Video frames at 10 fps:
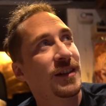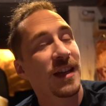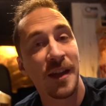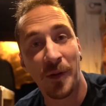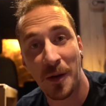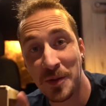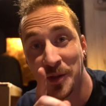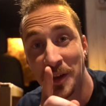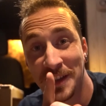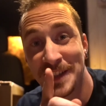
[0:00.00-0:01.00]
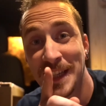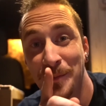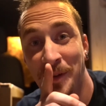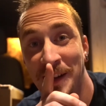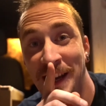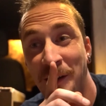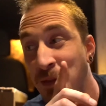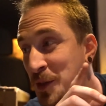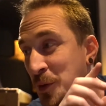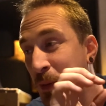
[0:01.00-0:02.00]
If I was trying to sleep right now,
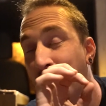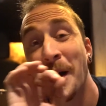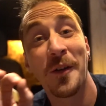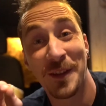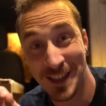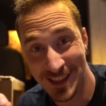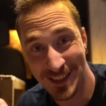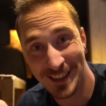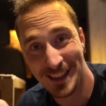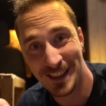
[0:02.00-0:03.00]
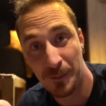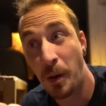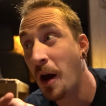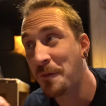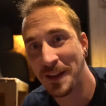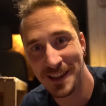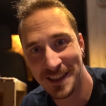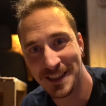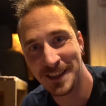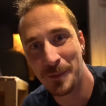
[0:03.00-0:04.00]
this would be perfect. Perfect.
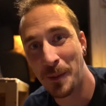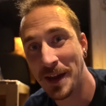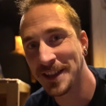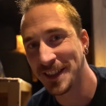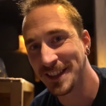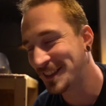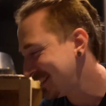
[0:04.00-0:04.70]
Be amazing.